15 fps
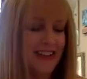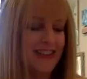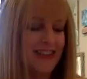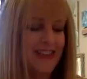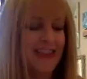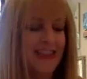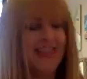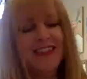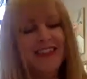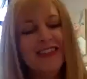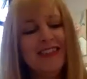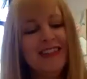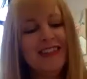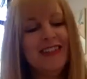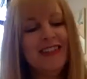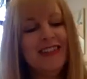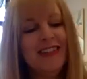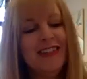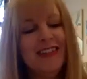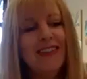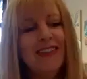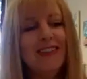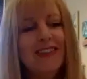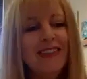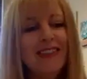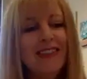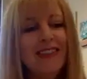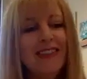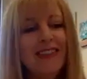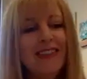This is
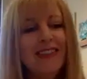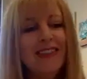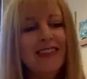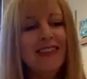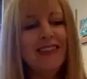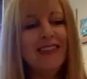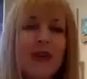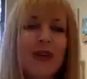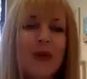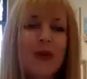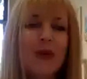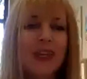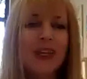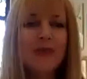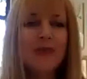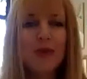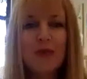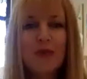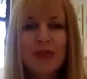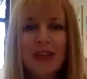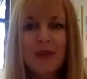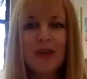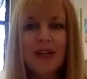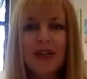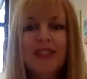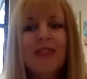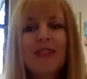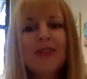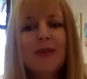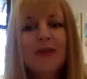a quick Zoom that I wanted to
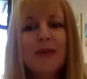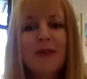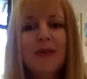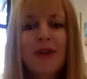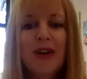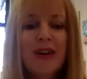do